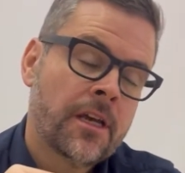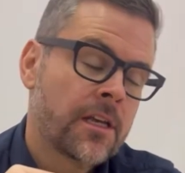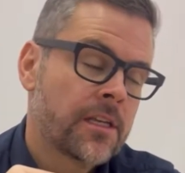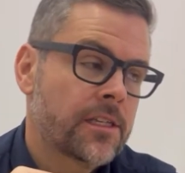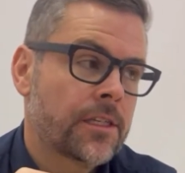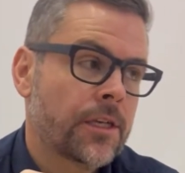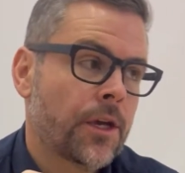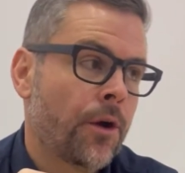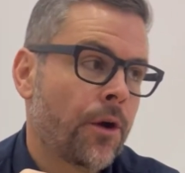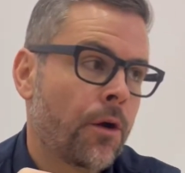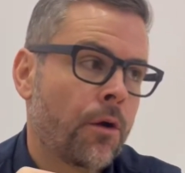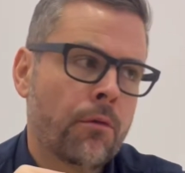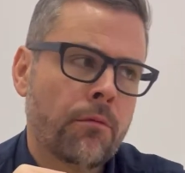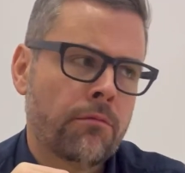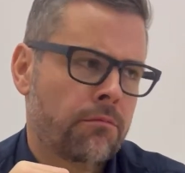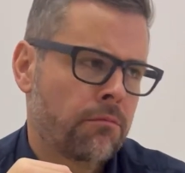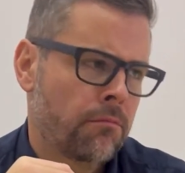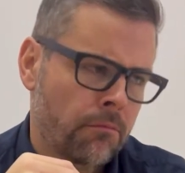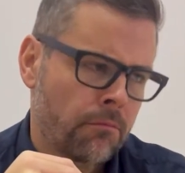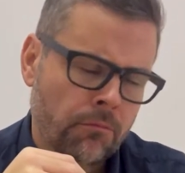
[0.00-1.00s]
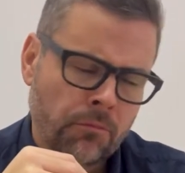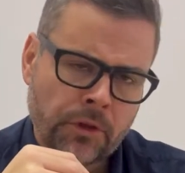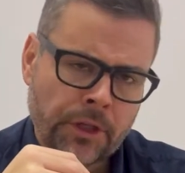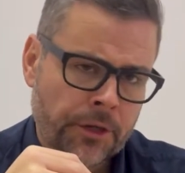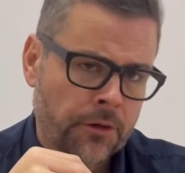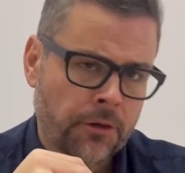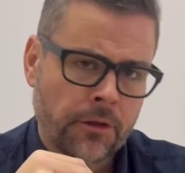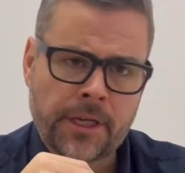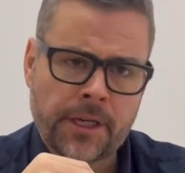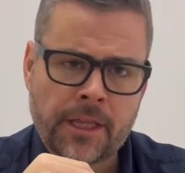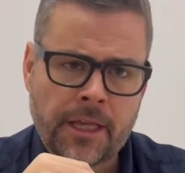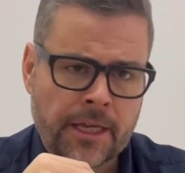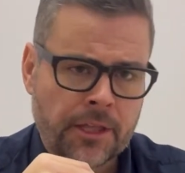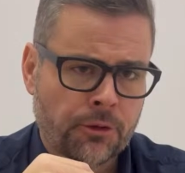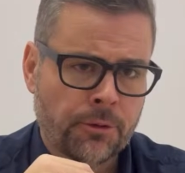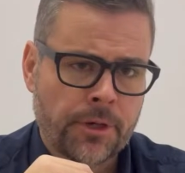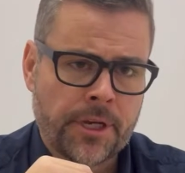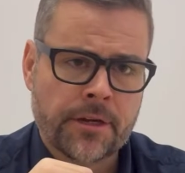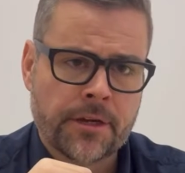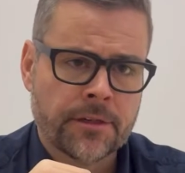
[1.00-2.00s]
So literally
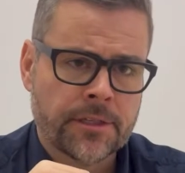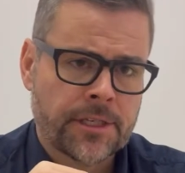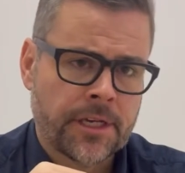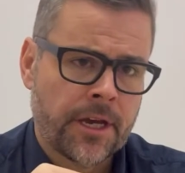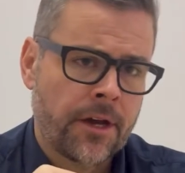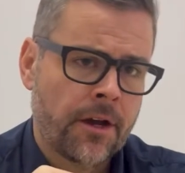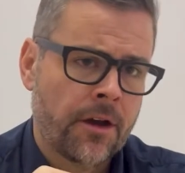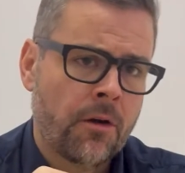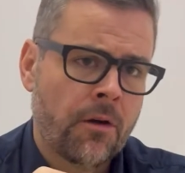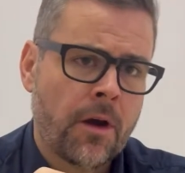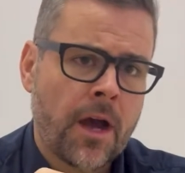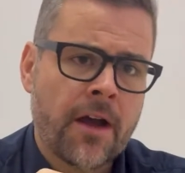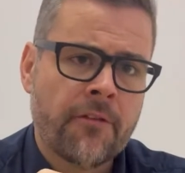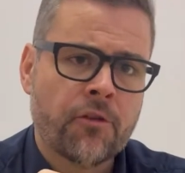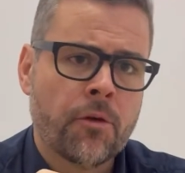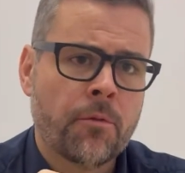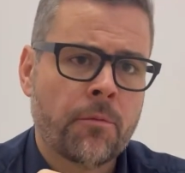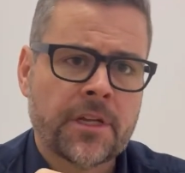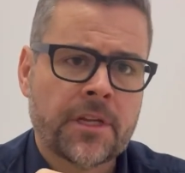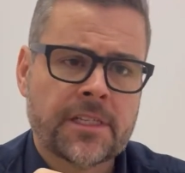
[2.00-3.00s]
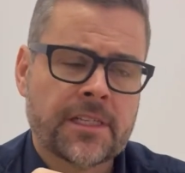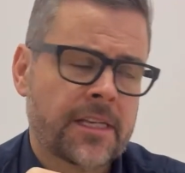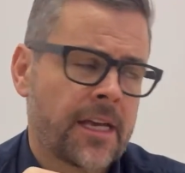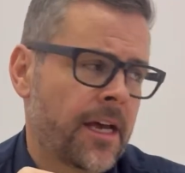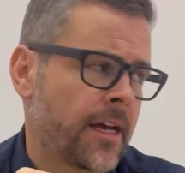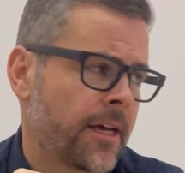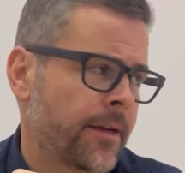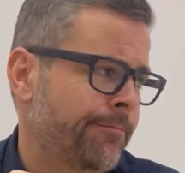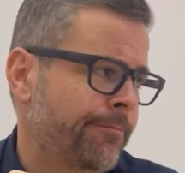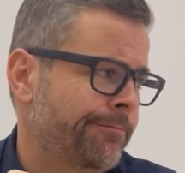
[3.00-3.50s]
3 years ago, everyone would have said